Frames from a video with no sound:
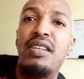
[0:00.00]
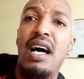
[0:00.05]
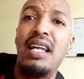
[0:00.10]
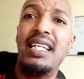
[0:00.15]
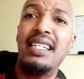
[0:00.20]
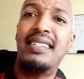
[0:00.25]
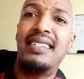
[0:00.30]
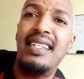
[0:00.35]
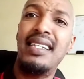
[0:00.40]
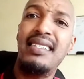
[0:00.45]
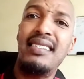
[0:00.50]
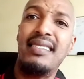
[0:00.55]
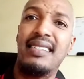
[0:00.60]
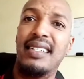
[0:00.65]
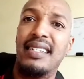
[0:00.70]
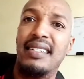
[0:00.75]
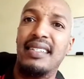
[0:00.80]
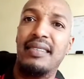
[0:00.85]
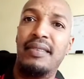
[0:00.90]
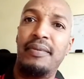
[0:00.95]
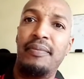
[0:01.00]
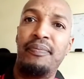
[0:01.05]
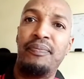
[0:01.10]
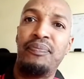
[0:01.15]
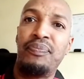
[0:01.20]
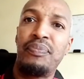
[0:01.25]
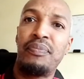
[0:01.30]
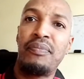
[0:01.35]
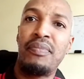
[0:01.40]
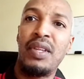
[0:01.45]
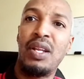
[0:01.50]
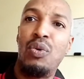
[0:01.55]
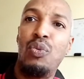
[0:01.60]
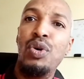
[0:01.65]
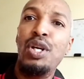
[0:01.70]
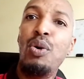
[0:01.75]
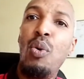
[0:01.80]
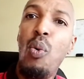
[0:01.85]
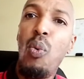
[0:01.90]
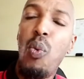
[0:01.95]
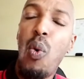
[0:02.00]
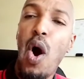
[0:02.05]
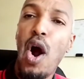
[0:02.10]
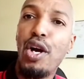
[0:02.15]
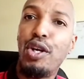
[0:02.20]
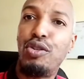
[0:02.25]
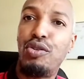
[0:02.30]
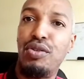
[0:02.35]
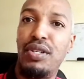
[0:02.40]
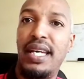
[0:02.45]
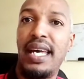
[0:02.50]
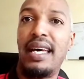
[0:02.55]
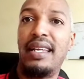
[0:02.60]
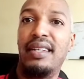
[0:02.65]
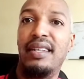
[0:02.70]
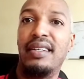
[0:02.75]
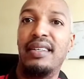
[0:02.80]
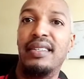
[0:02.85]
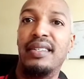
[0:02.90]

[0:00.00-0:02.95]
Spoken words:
non-existent. We don't work together.